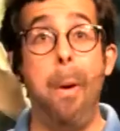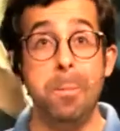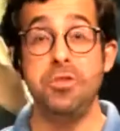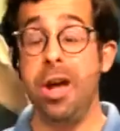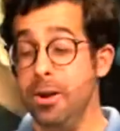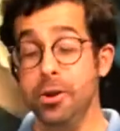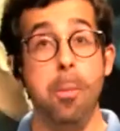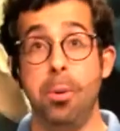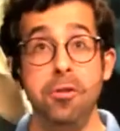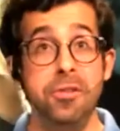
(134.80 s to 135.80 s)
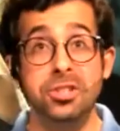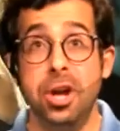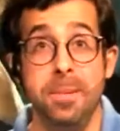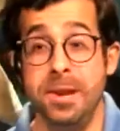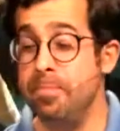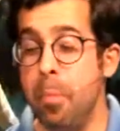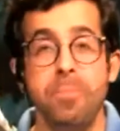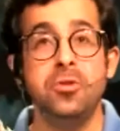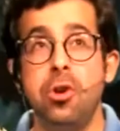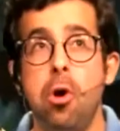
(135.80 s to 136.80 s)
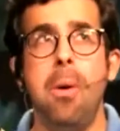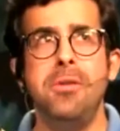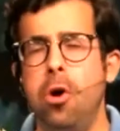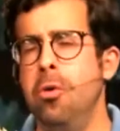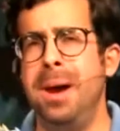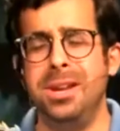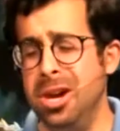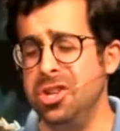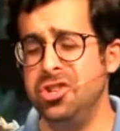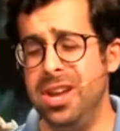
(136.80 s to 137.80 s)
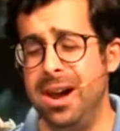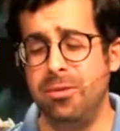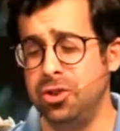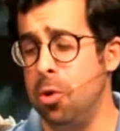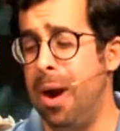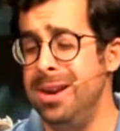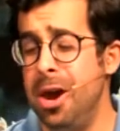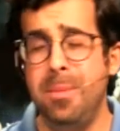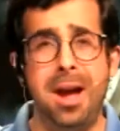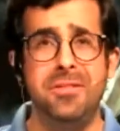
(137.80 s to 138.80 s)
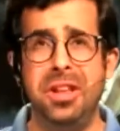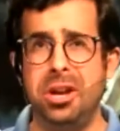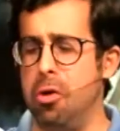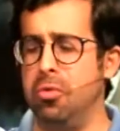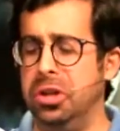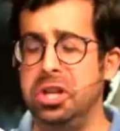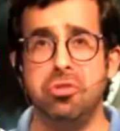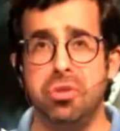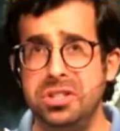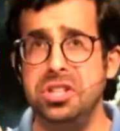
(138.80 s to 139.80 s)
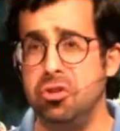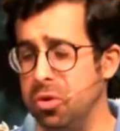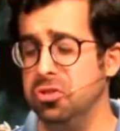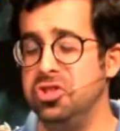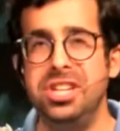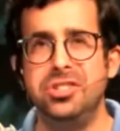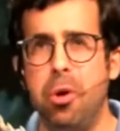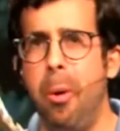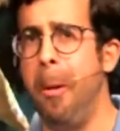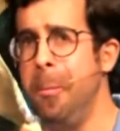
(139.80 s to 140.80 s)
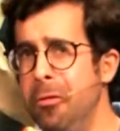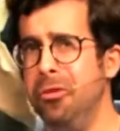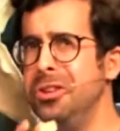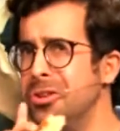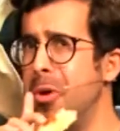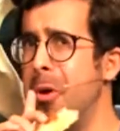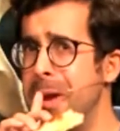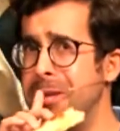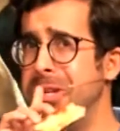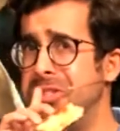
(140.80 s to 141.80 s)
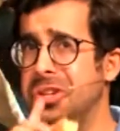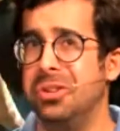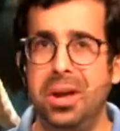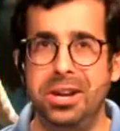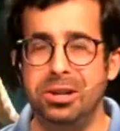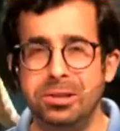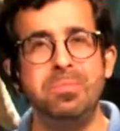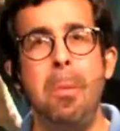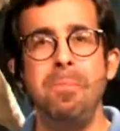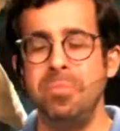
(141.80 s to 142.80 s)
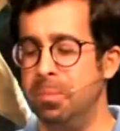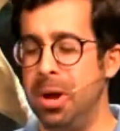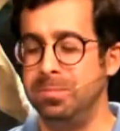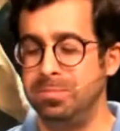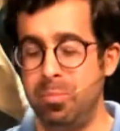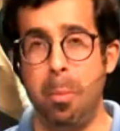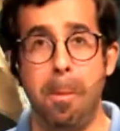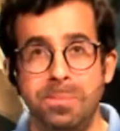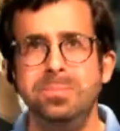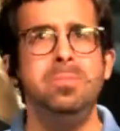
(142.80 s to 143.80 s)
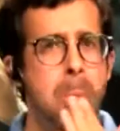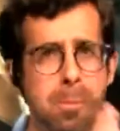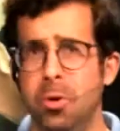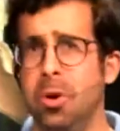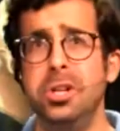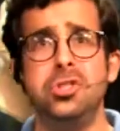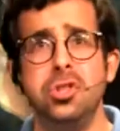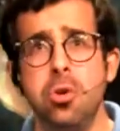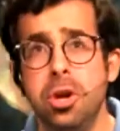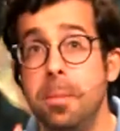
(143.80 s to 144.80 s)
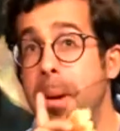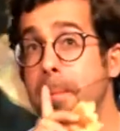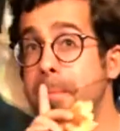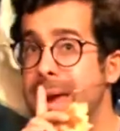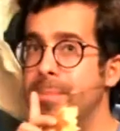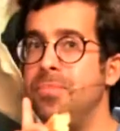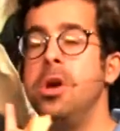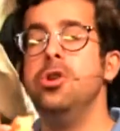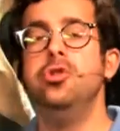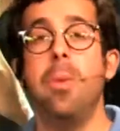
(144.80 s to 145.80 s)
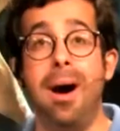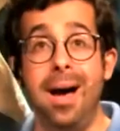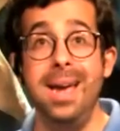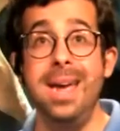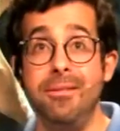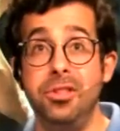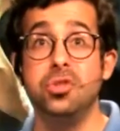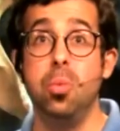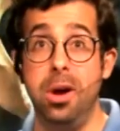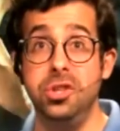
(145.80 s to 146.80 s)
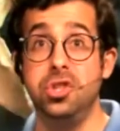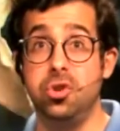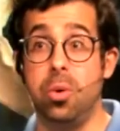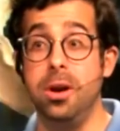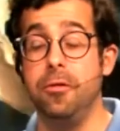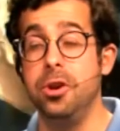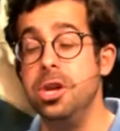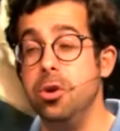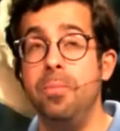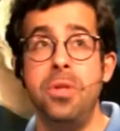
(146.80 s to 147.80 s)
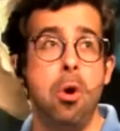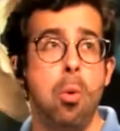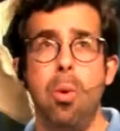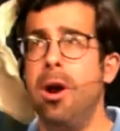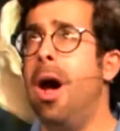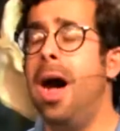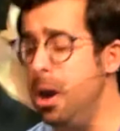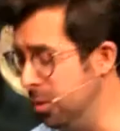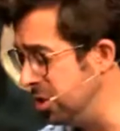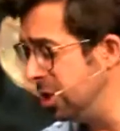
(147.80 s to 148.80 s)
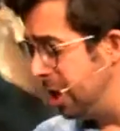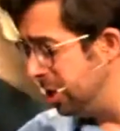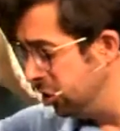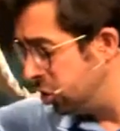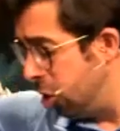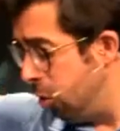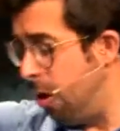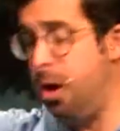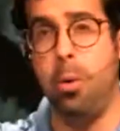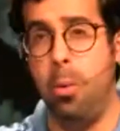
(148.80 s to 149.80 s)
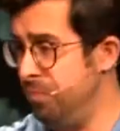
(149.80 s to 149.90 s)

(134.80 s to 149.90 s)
Yeah, no, perfect timing. So, oh my gosh, yeah. So right now I'm having like a really greasy grilled cheese, so hopefully this won't make me sick later. It looks but, delicious. Mm, well, it's so good, but man, do I have this one story for you where I was getting so, oh,